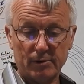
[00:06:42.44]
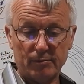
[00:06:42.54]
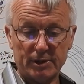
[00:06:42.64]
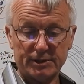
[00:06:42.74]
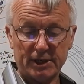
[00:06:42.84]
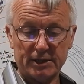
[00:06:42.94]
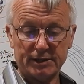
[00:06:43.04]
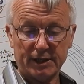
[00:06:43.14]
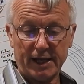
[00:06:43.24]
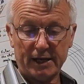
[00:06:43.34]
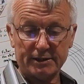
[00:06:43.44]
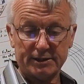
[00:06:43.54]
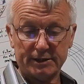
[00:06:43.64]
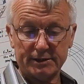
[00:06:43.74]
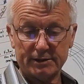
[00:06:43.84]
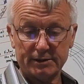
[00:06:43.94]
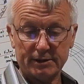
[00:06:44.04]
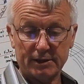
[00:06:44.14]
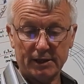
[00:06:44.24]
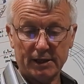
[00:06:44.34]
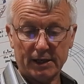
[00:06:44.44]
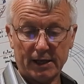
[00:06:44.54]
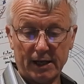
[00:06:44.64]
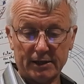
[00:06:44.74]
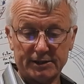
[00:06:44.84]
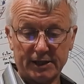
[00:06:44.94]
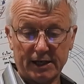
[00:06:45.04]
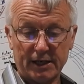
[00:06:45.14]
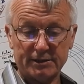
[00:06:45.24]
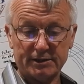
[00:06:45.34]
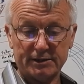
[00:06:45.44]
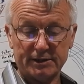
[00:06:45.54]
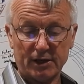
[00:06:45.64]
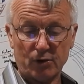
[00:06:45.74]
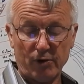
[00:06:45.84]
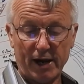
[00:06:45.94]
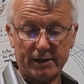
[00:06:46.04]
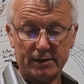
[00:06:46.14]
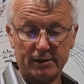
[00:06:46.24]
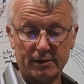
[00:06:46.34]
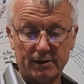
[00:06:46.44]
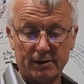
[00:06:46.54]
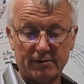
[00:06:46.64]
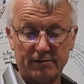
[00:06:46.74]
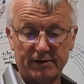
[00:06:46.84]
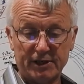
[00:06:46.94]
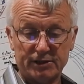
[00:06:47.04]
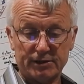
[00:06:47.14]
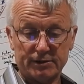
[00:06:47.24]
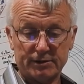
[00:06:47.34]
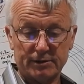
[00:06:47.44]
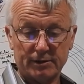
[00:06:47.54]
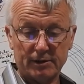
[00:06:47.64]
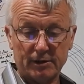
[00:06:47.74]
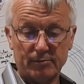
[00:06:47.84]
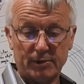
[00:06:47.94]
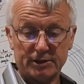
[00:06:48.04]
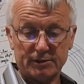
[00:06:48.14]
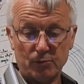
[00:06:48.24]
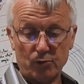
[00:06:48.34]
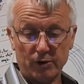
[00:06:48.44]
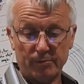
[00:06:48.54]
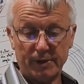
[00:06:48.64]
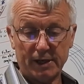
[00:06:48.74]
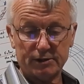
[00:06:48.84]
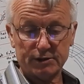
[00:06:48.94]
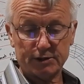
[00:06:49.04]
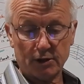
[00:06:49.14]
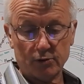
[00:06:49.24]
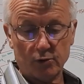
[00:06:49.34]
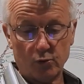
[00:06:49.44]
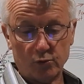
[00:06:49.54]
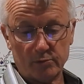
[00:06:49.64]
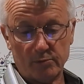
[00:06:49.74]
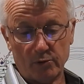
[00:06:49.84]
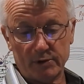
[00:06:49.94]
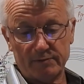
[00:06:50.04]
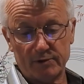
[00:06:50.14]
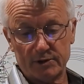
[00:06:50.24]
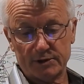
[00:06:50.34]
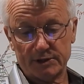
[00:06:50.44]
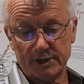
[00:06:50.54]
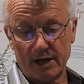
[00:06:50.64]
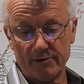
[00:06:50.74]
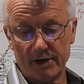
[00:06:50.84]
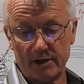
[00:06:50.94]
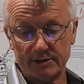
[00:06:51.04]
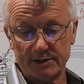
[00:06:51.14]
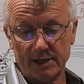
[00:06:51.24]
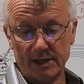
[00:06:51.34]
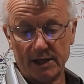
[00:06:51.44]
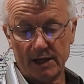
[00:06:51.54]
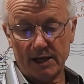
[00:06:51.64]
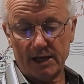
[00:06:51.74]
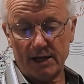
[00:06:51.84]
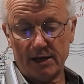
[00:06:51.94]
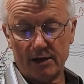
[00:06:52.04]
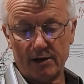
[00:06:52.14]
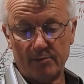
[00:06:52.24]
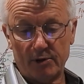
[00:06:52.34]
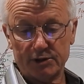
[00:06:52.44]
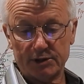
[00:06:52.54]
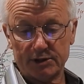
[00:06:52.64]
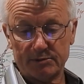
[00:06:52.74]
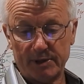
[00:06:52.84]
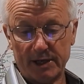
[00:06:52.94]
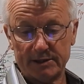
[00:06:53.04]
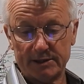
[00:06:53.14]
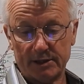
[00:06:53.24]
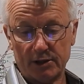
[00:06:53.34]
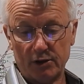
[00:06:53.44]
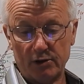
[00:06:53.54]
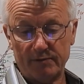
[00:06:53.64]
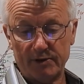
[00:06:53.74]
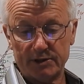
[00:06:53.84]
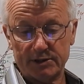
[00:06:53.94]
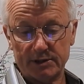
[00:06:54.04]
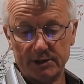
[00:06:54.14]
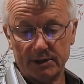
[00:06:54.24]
much larger than galaxies, galaxy clusters are great features, but small compared to so-called multiverse scenarios. Here, homogeneous means that the universe